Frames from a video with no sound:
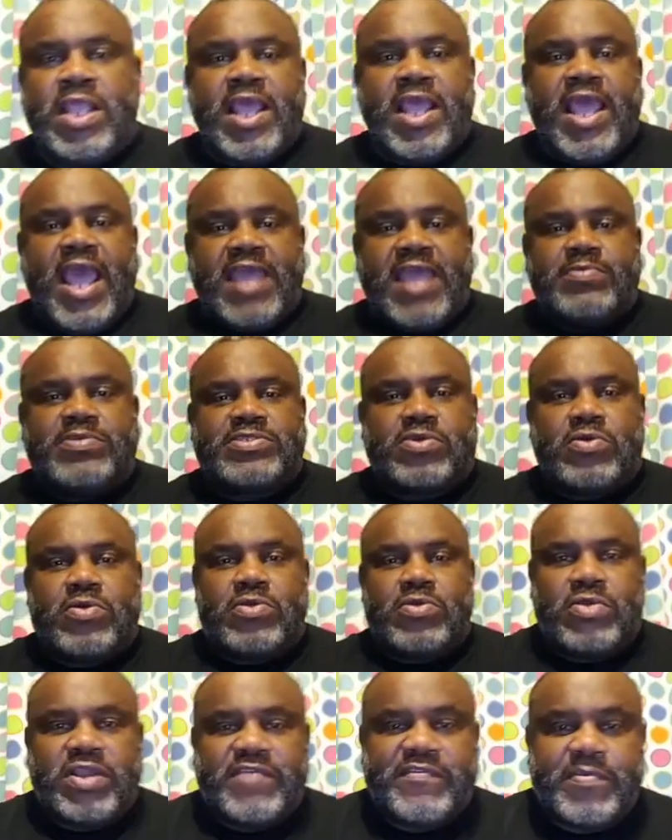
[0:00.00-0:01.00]
Hey, what's going
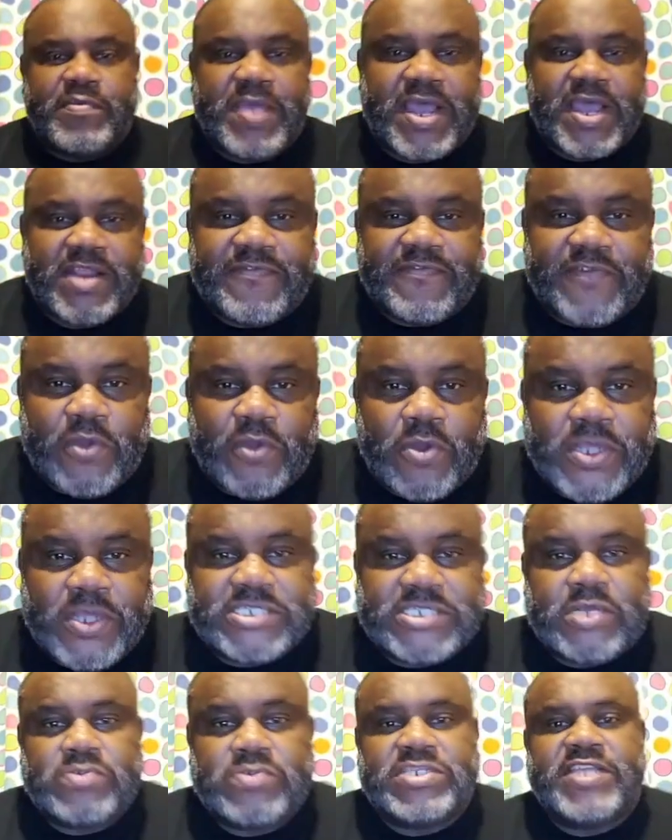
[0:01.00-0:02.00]
on, everybody? Floyd
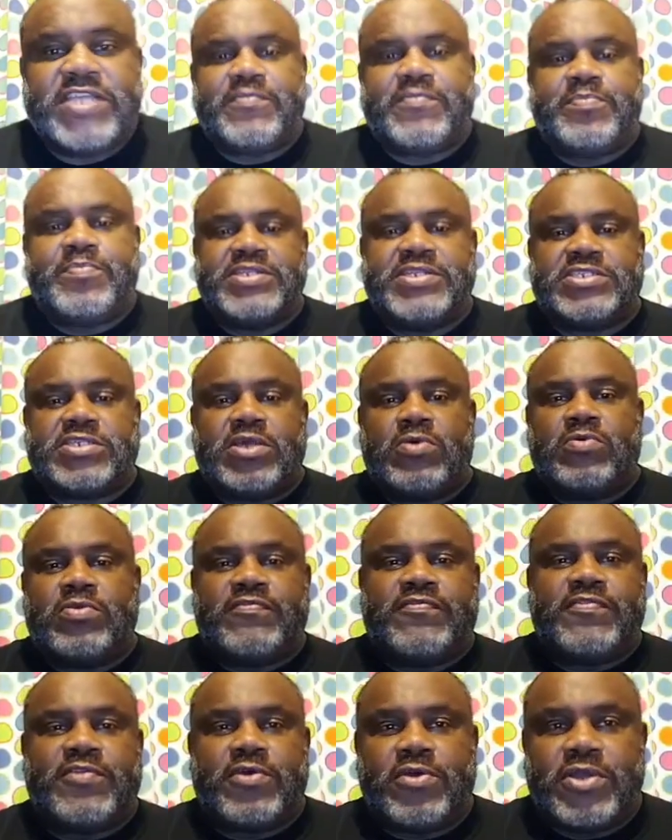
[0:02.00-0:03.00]
Jones here from Pensacola,
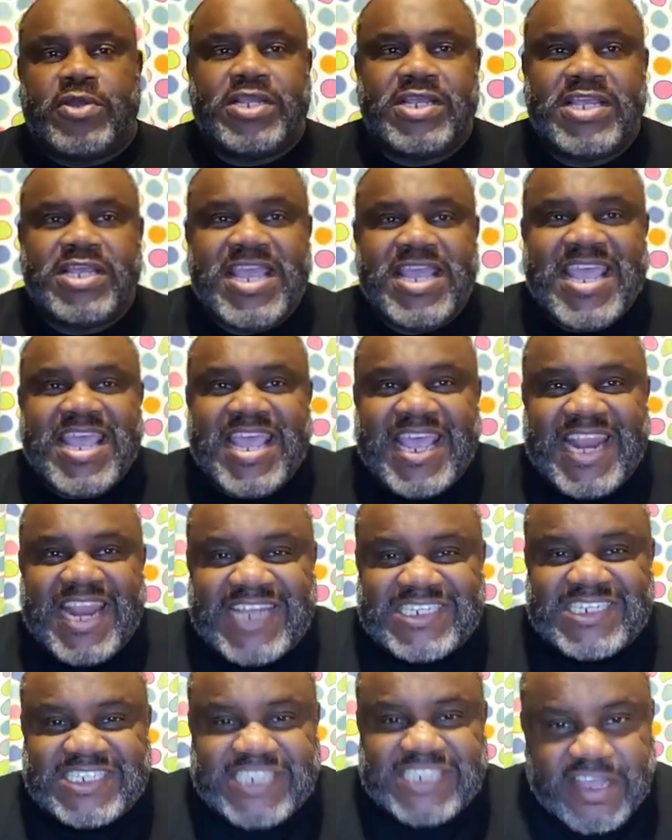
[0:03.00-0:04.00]
Florida, and
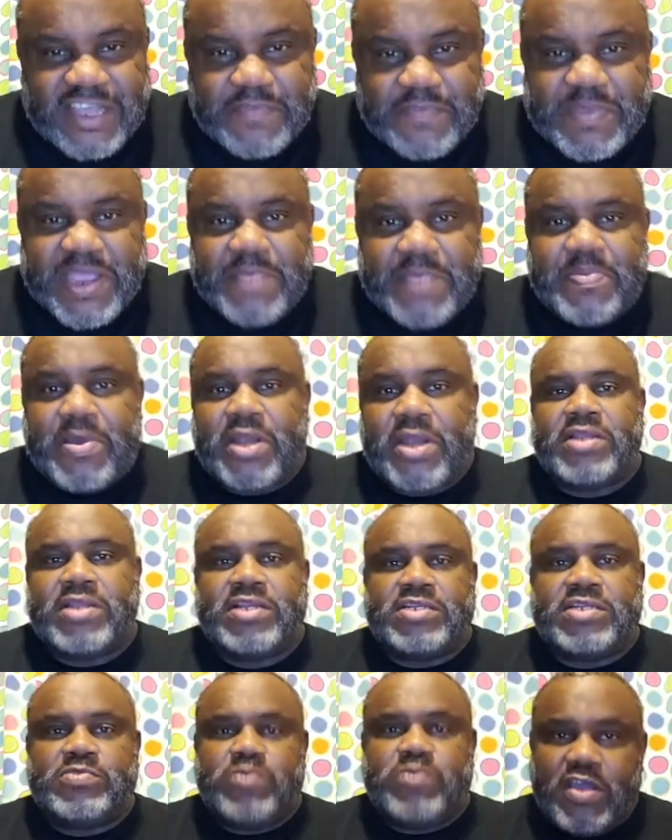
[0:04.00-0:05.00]
I just love being part of
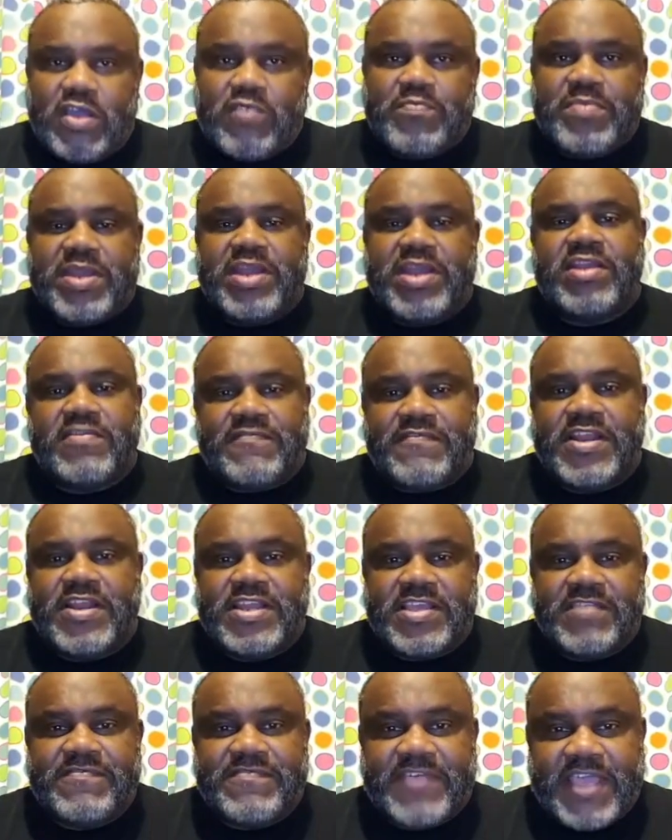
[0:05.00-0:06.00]
the 12 Minute
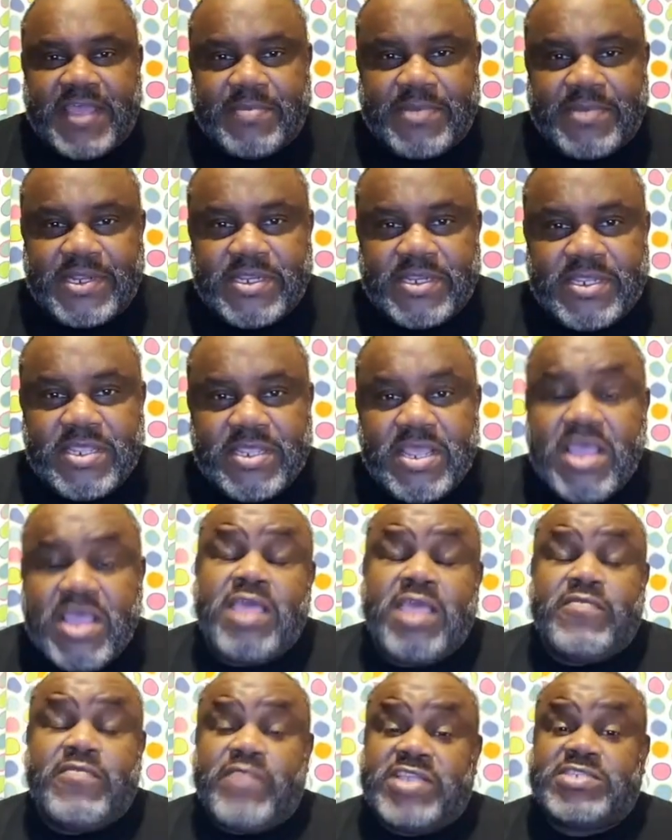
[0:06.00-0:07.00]
Affiliate family.
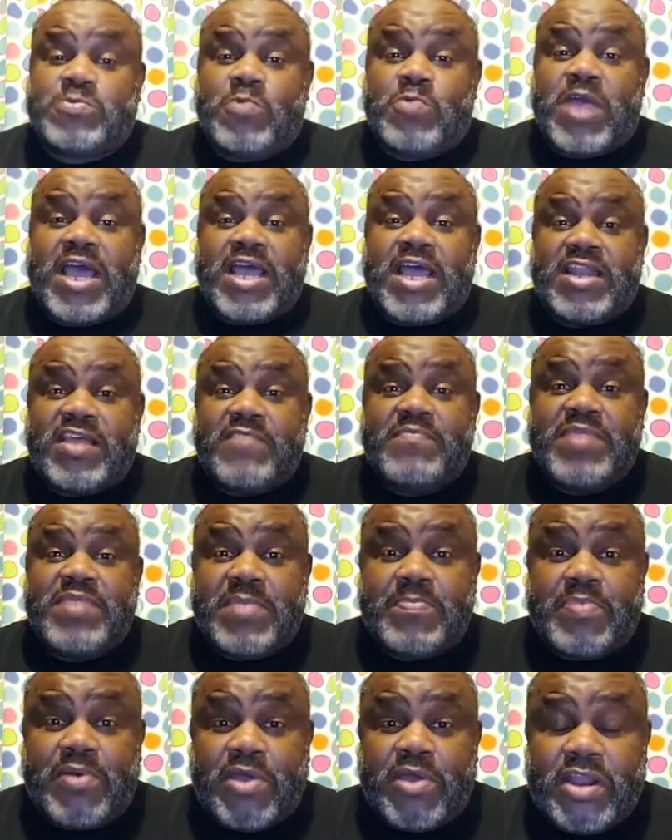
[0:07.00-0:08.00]
Reason why I love
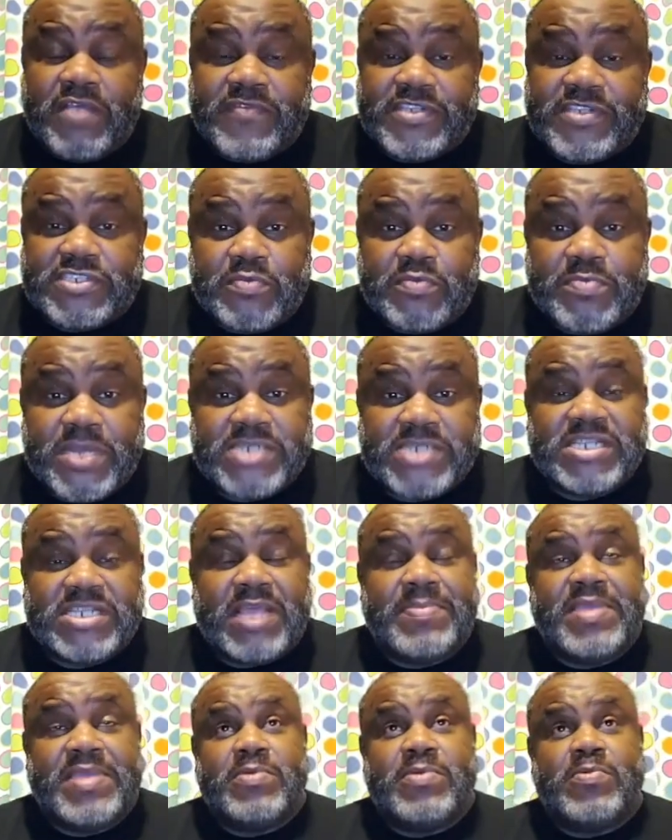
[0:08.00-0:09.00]
being part of it so much, I
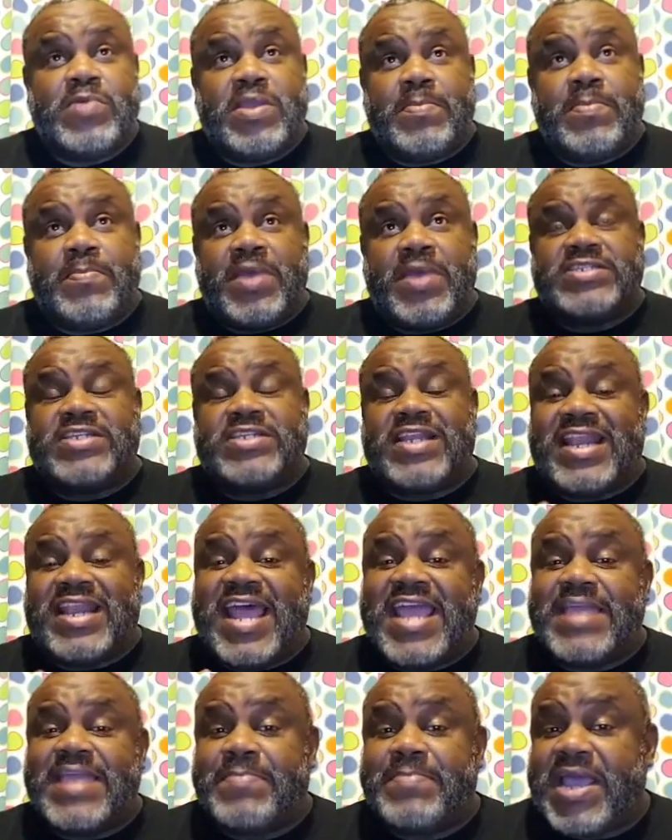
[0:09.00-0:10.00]
mean, we're a bunch of
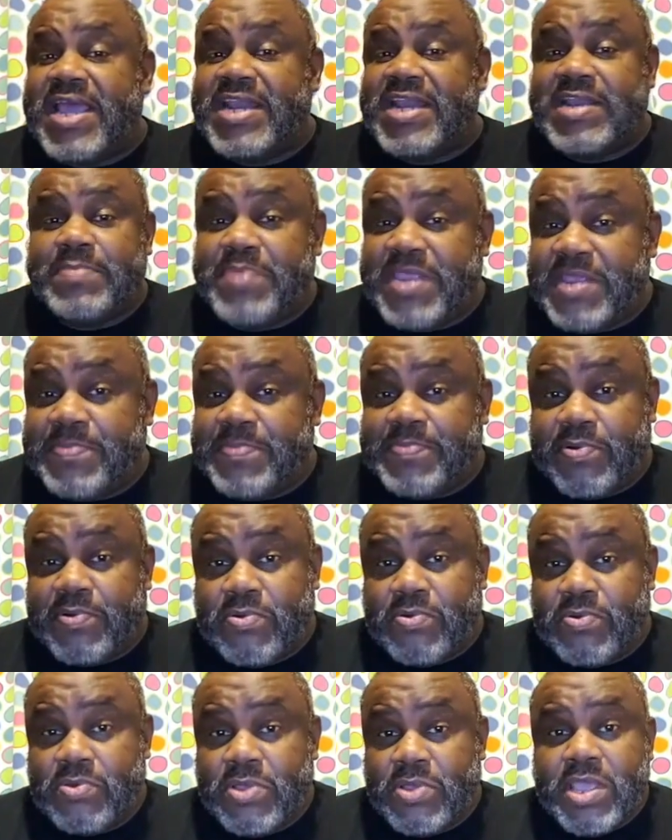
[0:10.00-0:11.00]
like minded
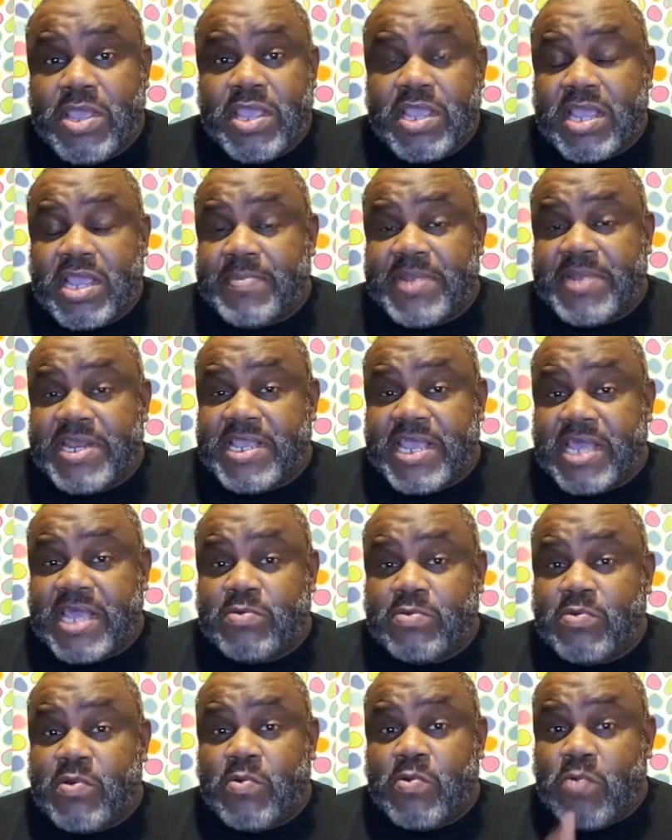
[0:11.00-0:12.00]
people coming
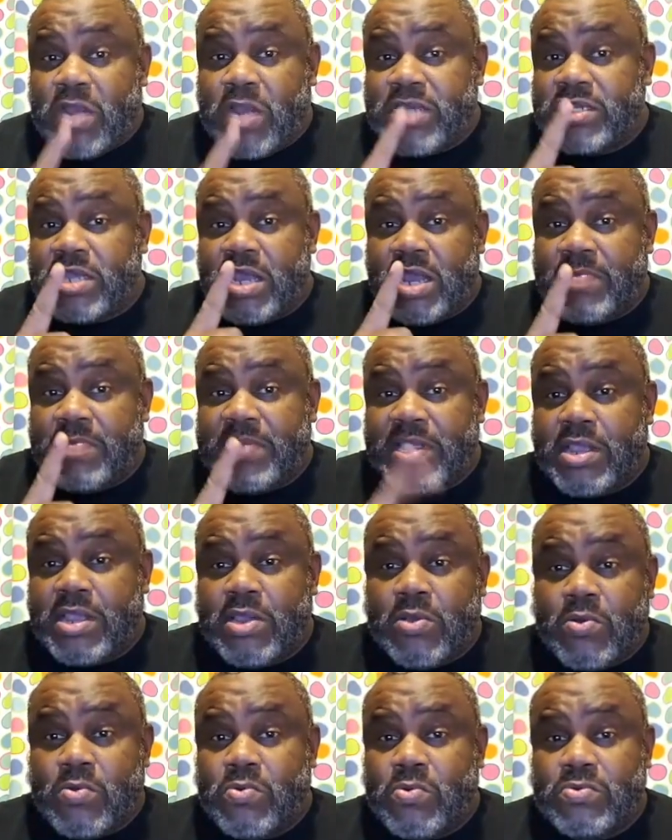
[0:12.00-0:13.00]
together with one common
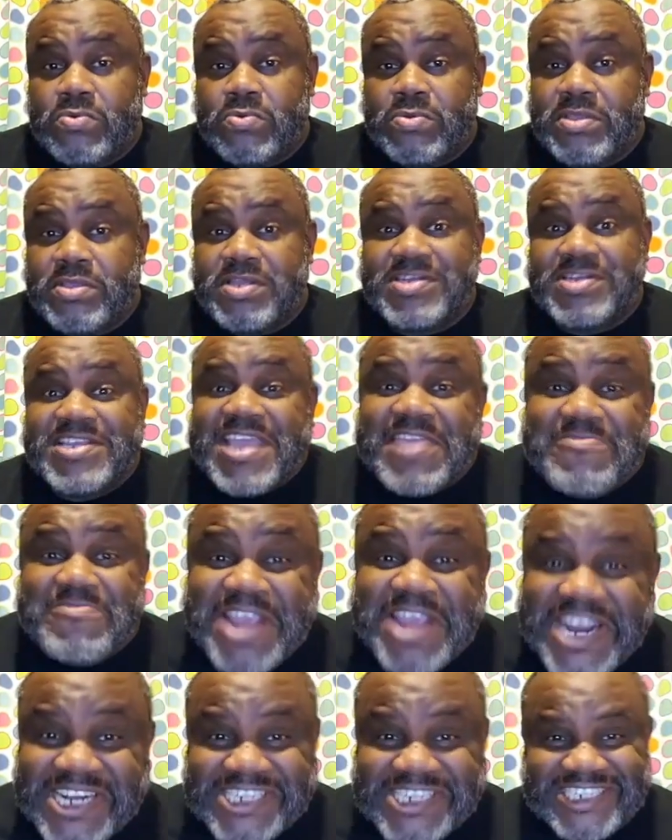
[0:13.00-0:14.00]
goal to get
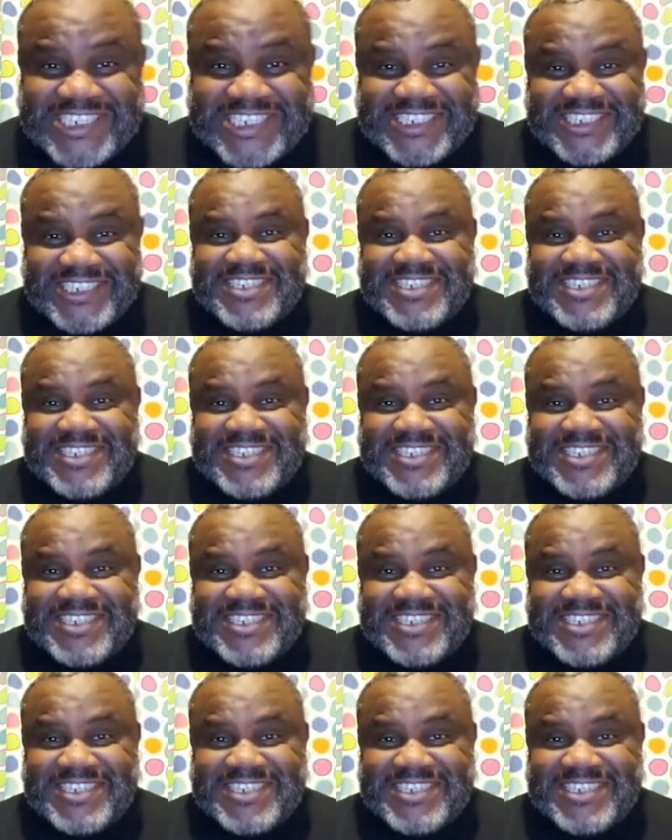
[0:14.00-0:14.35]
rich.